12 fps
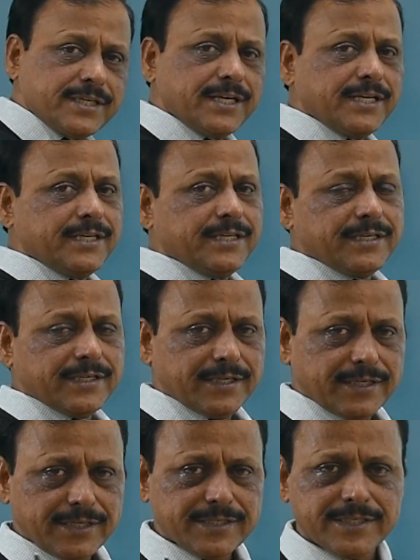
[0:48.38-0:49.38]
generally
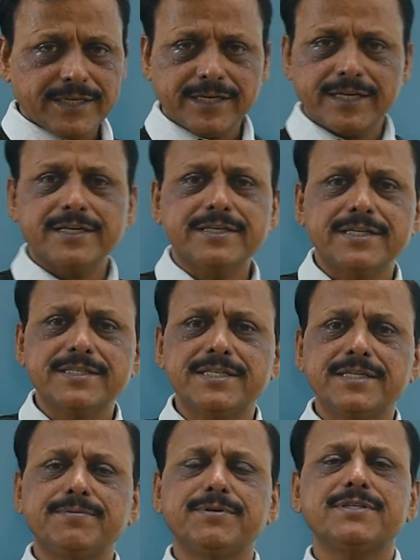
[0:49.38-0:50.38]
it is a
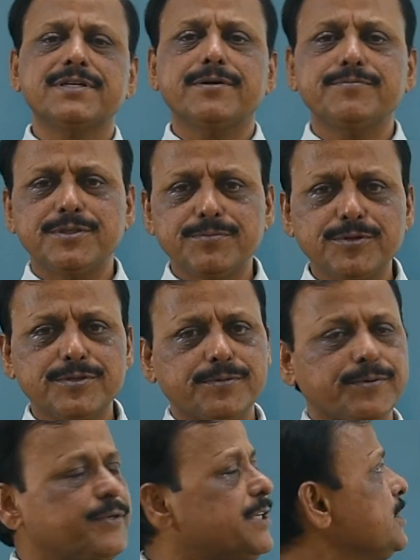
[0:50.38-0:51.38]
characteristic feature of
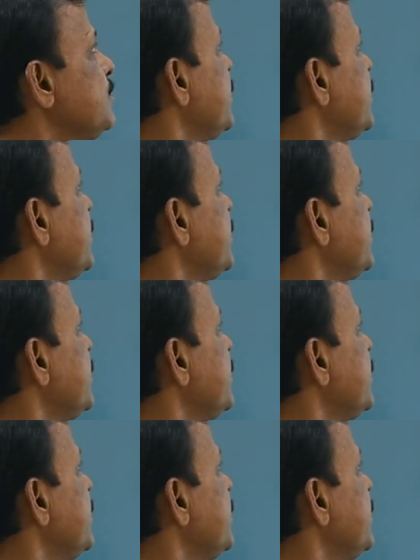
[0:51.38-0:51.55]
gymnosperm. It is